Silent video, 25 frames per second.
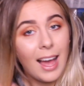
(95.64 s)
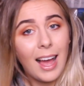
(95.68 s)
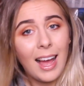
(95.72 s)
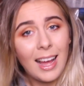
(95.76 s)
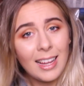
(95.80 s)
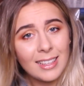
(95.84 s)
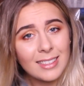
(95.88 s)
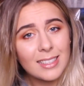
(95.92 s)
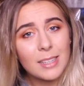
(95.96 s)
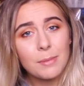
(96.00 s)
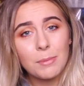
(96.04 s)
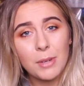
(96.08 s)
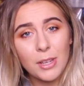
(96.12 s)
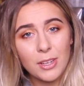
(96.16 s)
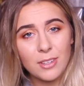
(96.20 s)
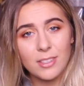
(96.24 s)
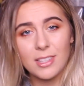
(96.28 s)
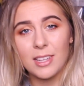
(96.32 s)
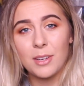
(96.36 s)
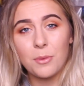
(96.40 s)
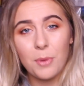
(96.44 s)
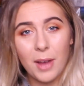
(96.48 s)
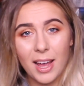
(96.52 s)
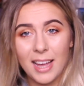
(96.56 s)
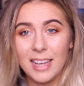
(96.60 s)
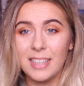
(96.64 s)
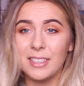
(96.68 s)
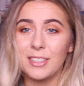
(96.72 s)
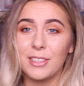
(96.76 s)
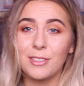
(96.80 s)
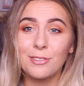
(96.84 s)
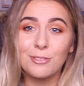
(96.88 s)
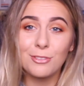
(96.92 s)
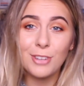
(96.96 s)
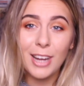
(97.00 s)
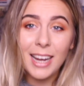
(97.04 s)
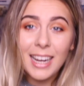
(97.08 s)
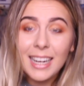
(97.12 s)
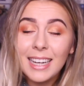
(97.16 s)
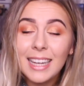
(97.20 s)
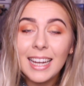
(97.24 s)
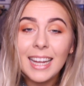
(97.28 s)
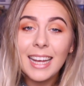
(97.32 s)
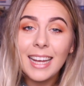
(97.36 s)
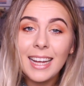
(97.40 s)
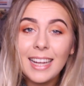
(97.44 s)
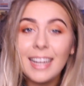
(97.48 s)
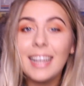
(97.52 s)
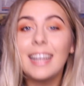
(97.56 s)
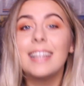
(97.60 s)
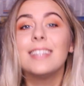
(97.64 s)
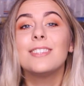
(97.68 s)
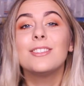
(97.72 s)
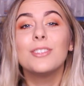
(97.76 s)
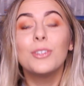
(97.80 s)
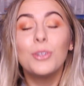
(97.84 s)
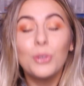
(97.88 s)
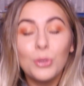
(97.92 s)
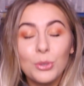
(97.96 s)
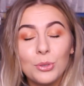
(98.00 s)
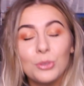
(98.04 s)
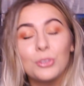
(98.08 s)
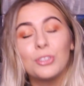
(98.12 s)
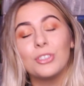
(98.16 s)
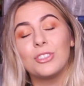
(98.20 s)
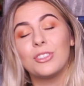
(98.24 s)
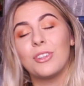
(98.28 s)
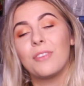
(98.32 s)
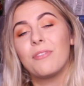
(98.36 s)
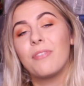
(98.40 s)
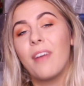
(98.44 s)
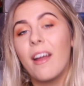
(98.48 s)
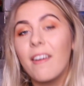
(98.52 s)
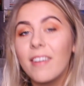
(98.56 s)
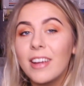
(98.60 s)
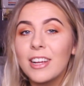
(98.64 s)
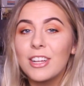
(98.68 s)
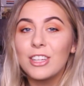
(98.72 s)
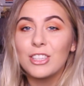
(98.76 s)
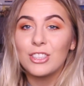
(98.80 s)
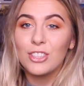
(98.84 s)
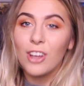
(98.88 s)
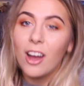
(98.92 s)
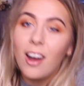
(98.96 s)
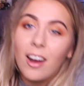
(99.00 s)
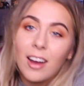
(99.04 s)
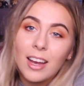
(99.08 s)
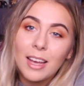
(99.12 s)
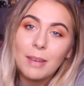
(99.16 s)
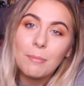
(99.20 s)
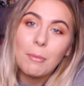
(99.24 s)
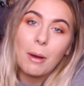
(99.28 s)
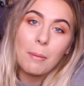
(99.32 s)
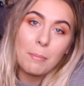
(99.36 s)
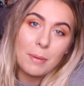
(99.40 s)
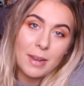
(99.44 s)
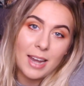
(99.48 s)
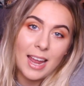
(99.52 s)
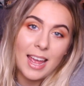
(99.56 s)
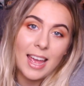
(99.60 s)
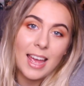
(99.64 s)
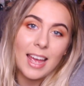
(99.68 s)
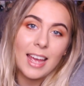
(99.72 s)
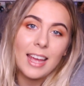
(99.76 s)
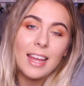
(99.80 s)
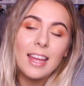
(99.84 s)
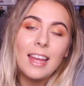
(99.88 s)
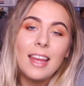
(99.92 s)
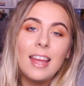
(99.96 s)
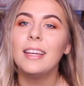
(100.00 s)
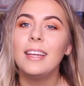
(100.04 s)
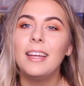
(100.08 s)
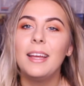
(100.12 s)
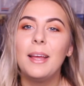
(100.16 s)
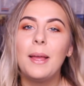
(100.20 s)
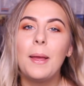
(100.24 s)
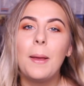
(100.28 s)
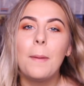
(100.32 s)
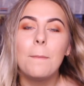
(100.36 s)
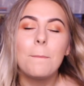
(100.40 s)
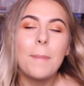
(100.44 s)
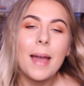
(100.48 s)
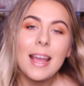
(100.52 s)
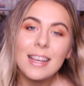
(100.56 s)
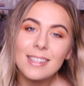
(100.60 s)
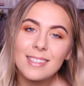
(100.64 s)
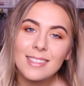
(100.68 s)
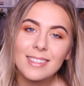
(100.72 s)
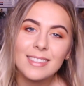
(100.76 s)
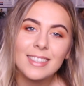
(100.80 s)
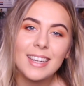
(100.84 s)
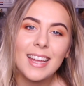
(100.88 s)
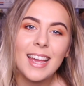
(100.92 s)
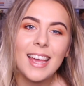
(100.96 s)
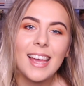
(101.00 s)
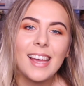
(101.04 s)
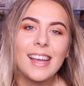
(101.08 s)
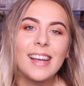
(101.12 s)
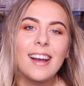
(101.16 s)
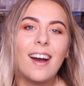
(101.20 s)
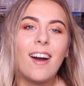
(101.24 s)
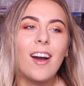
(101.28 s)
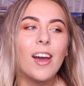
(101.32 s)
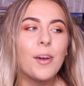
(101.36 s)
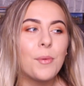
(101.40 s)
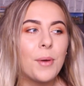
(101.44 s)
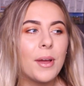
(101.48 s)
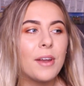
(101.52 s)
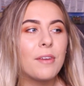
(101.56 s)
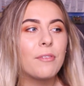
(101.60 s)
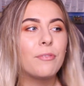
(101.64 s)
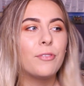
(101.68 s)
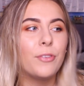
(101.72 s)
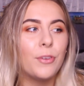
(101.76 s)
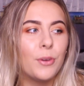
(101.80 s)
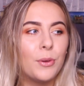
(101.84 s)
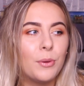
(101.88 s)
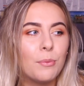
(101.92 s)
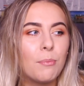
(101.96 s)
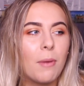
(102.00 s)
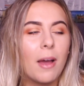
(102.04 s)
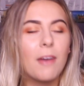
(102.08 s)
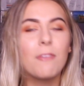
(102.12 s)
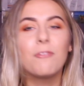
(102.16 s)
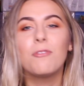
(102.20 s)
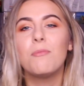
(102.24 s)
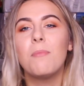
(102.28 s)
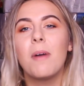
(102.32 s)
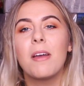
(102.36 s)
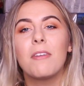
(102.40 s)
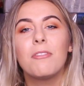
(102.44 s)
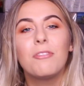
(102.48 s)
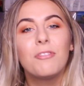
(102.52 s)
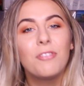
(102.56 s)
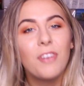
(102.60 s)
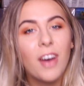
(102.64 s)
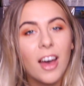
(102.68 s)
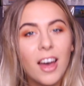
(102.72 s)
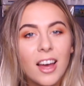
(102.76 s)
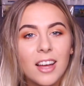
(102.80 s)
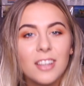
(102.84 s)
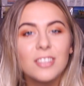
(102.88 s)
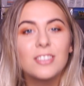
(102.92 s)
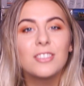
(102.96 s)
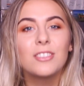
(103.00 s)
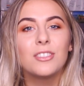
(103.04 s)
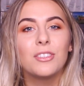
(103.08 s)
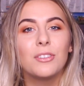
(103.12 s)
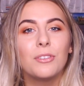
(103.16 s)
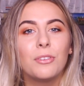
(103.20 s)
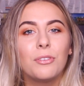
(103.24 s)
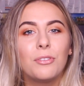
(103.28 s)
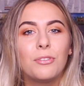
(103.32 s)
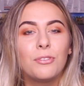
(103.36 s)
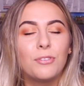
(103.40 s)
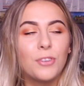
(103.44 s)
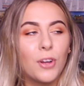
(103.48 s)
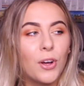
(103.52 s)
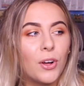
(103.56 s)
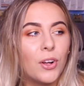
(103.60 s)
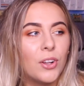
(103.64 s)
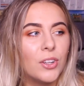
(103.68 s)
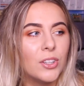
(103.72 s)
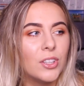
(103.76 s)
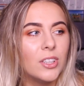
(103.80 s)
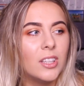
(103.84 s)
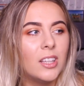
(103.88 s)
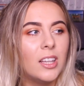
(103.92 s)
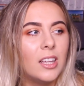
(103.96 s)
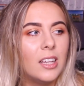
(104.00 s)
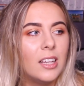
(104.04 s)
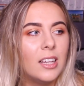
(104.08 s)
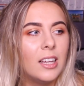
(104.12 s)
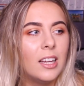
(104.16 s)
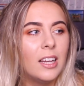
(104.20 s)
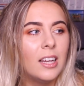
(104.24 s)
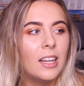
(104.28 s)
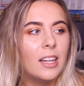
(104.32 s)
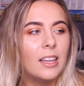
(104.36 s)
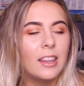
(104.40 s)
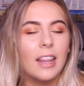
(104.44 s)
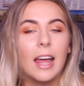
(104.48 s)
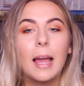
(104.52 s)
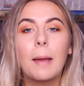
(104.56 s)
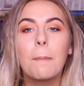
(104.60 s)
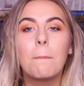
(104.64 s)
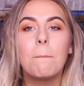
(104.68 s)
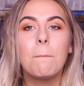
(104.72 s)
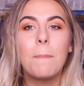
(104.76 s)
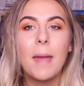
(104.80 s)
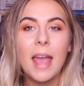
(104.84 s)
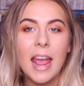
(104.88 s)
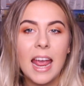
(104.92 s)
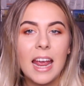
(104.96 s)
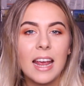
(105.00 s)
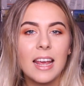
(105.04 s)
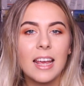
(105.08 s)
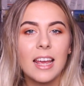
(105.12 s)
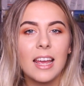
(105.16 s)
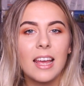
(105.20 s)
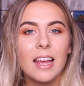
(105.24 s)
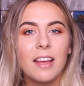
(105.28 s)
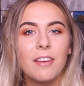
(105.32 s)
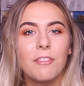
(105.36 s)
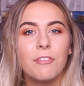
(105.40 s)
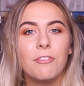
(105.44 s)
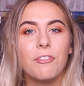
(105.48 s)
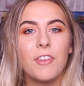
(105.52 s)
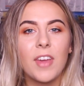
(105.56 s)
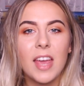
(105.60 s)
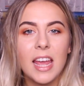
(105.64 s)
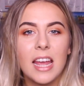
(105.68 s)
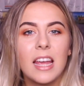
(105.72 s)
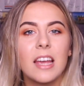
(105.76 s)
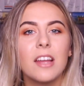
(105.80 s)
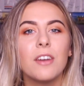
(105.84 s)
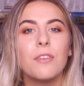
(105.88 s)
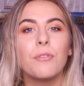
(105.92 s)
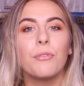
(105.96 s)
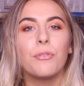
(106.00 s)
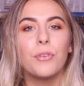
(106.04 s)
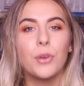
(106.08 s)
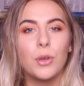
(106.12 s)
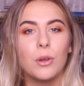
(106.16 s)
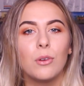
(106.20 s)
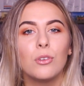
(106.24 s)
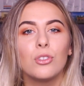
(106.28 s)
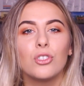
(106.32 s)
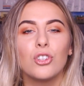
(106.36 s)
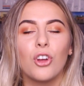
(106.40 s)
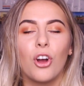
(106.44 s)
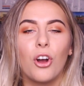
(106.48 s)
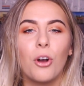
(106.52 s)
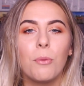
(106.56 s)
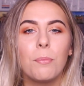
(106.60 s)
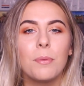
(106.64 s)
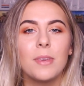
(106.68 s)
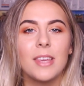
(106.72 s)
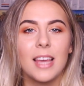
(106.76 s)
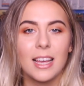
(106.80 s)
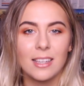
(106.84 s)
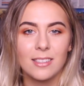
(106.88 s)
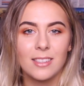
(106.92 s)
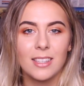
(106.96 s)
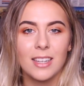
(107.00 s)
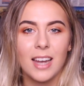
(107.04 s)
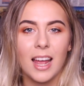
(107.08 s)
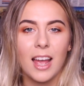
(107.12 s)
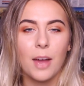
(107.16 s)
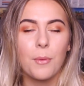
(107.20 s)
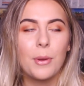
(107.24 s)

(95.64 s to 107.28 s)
And I'm losing weight, so really it's all just a very good time up in here. Basically, I went through my first full, like, big vegan food shop yesterday.